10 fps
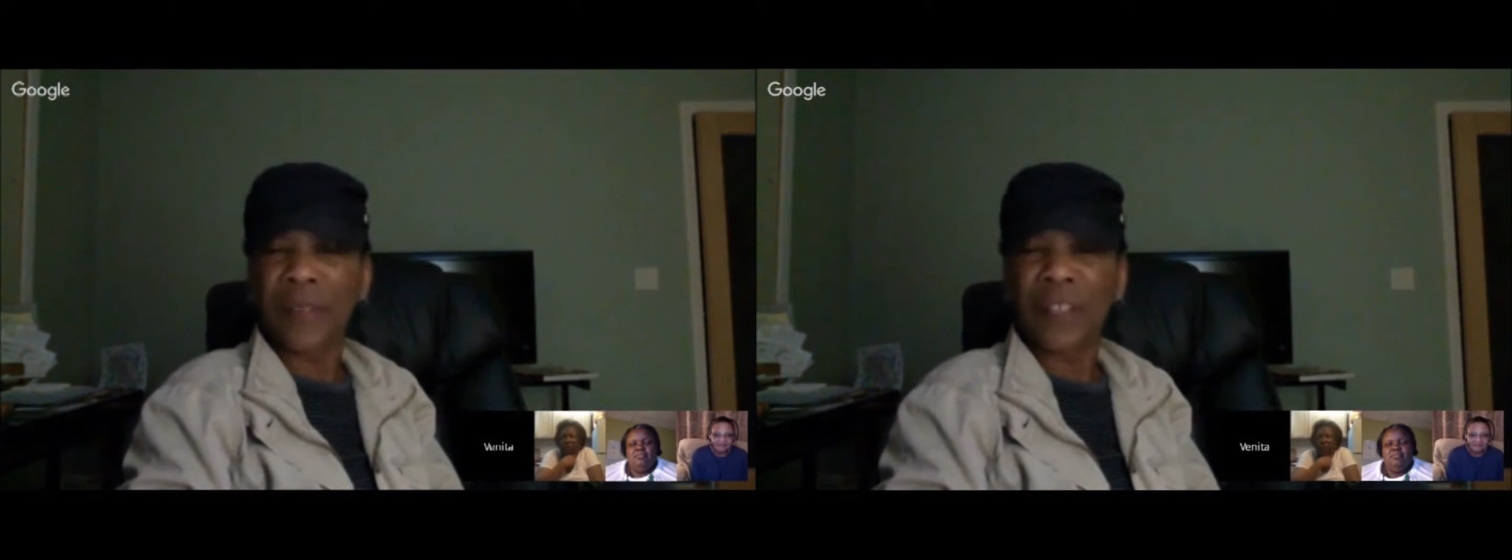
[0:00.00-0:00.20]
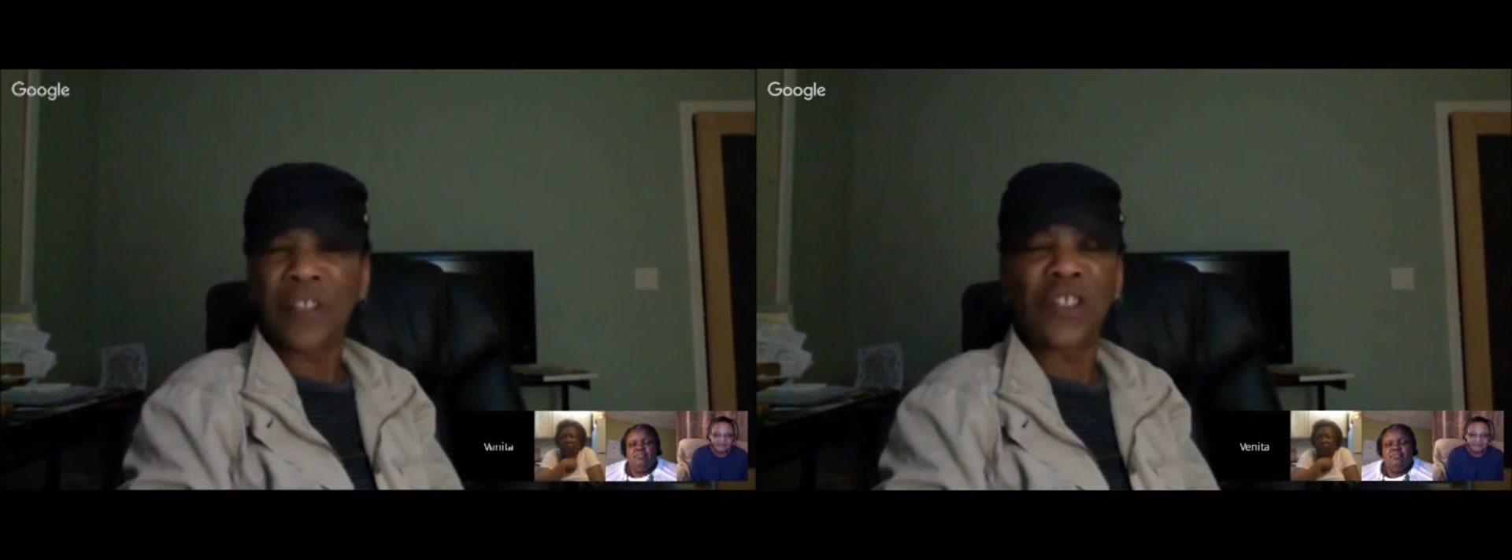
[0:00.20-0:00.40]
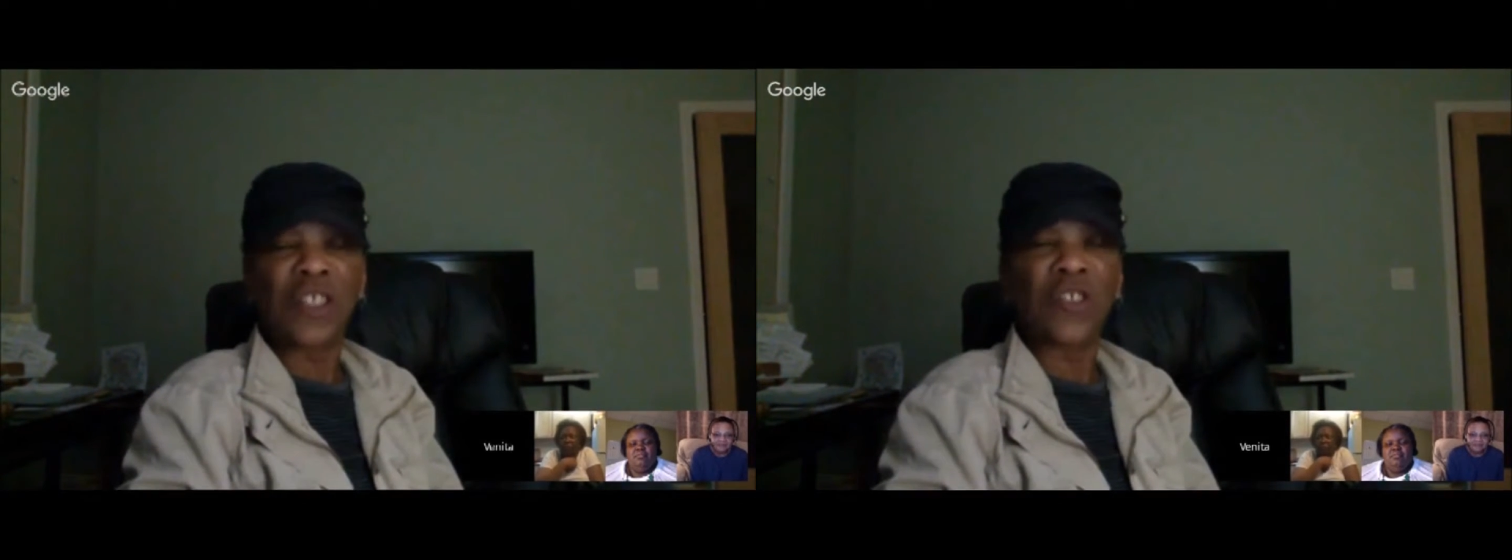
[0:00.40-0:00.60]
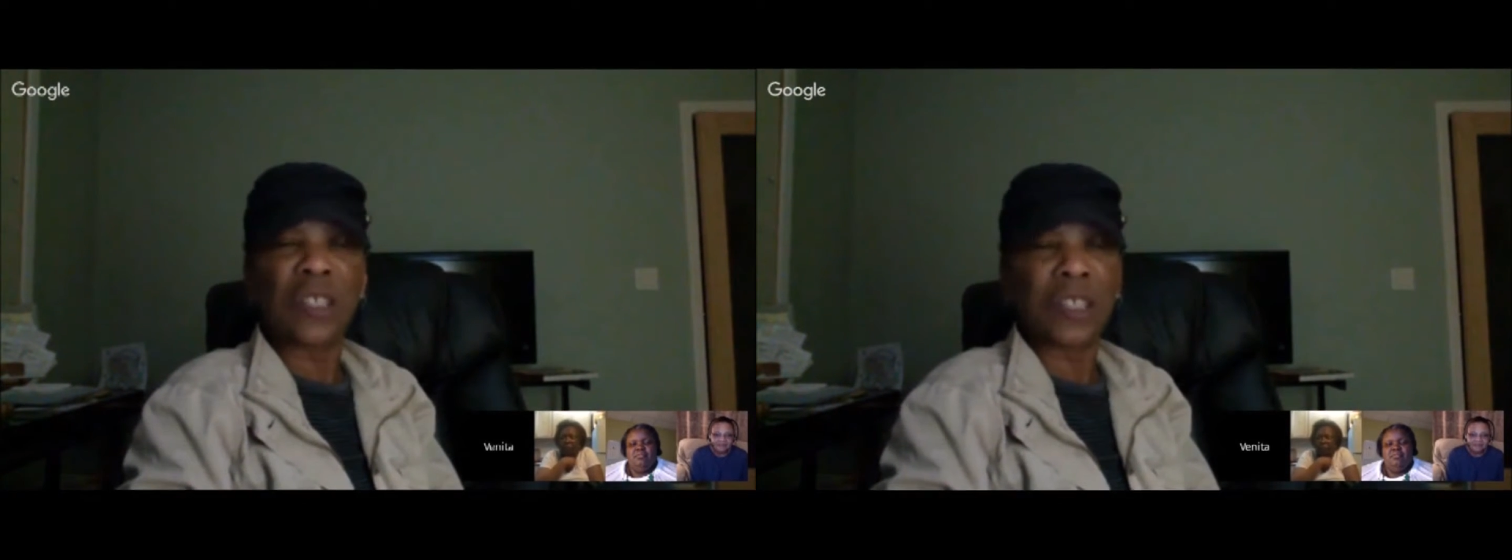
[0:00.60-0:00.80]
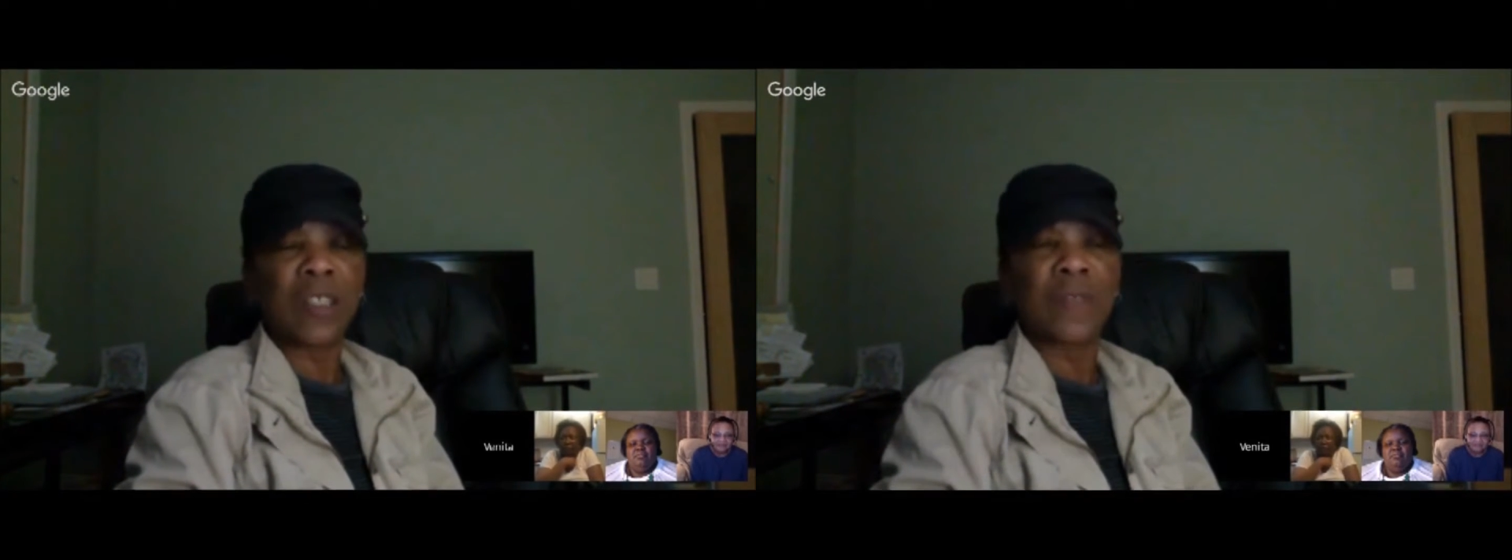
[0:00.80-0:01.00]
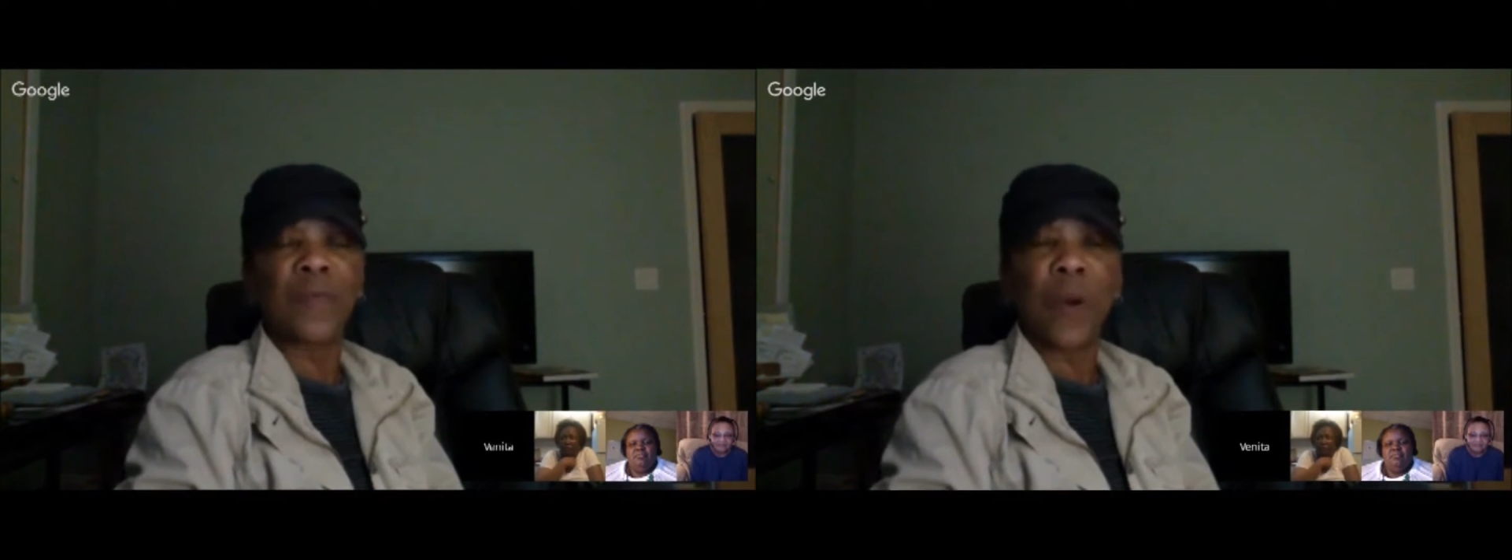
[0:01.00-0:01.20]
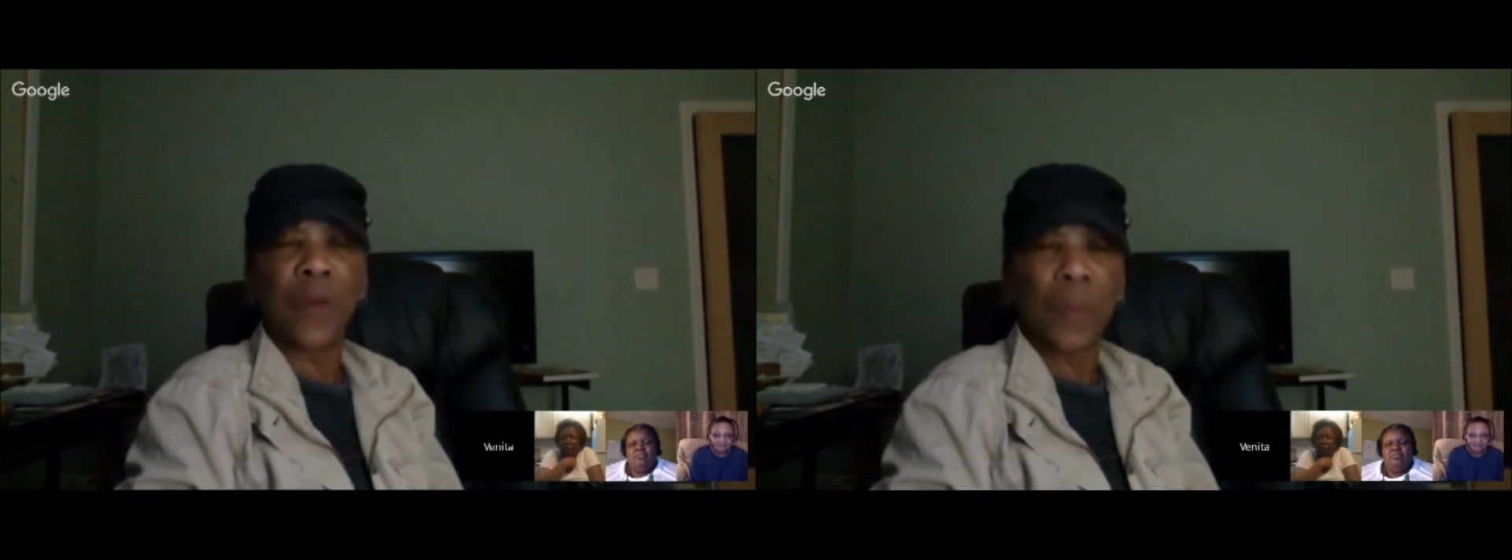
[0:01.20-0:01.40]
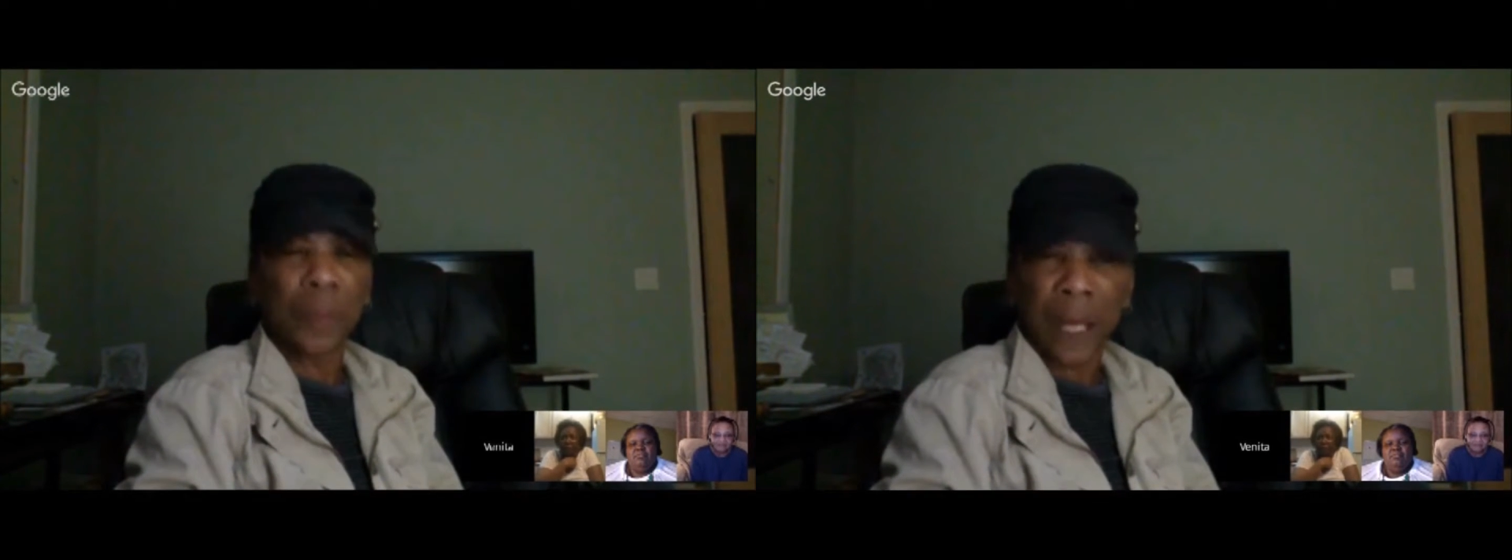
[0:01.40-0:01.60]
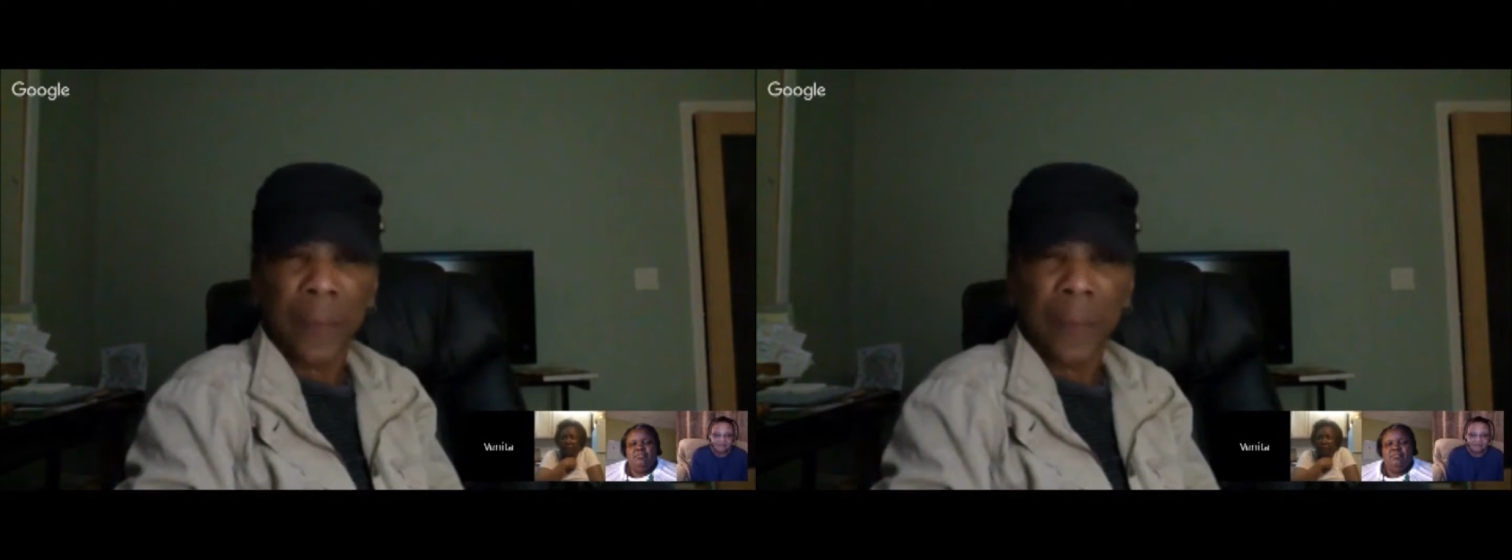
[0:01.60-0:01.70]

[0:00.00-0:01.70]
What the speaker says: She's just for the people.